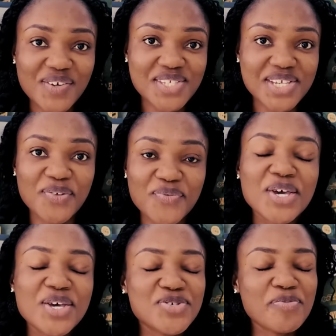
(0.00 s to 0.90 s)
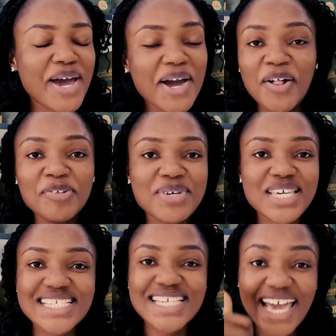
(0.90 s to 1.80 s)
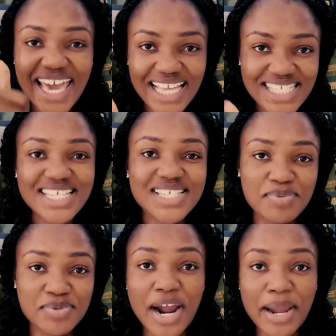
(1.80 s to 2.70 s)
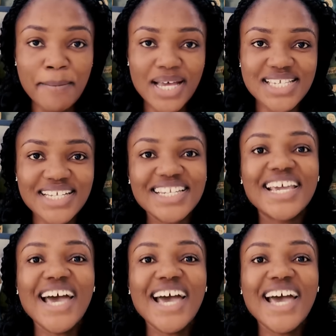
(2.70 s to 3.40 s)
yourself. So by all means, hit the subscribe button,